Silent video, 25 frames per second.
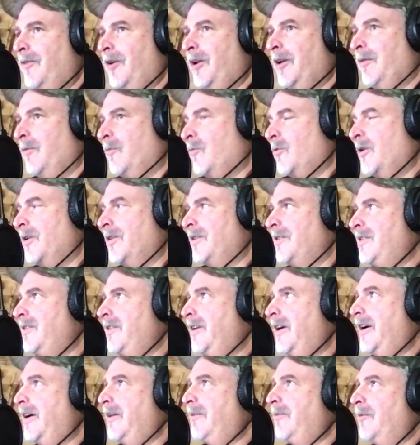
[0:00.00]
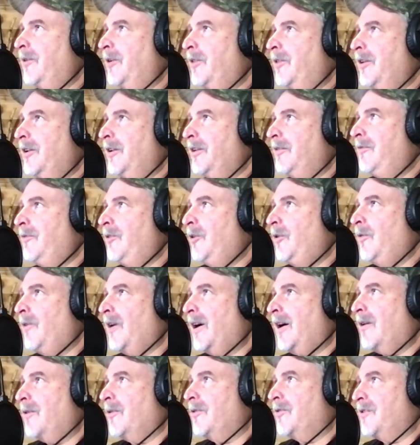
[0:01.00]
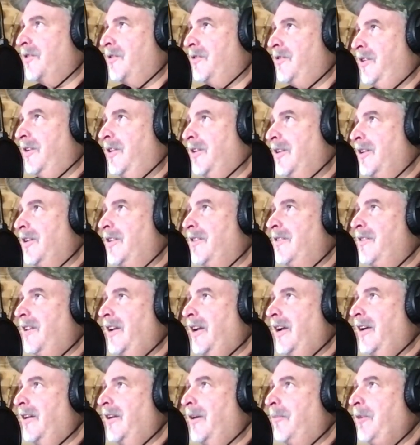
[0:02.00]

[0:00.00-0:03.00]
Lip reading: in one set within 2 hours of sitting in the stand.